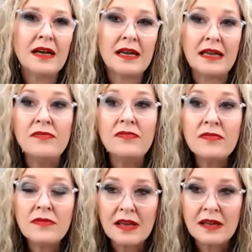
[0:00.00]

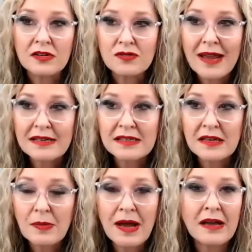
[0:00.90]
in attracting
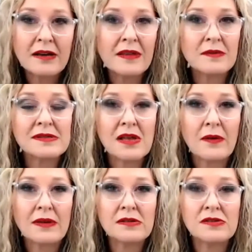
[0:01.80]
a partner that was
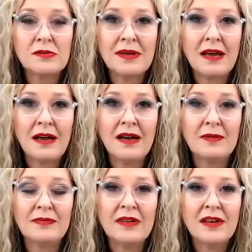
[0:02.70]
going to do me
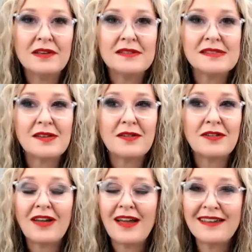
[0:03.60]
harm. So
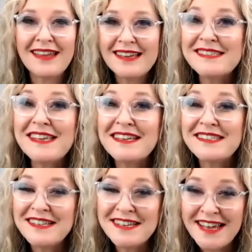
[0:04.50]
yes,
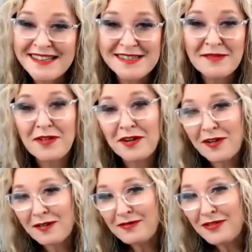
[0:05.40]
and yes, you've got a
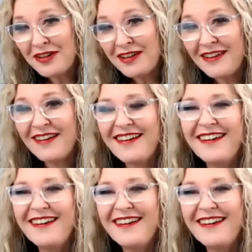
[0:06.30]
convert here.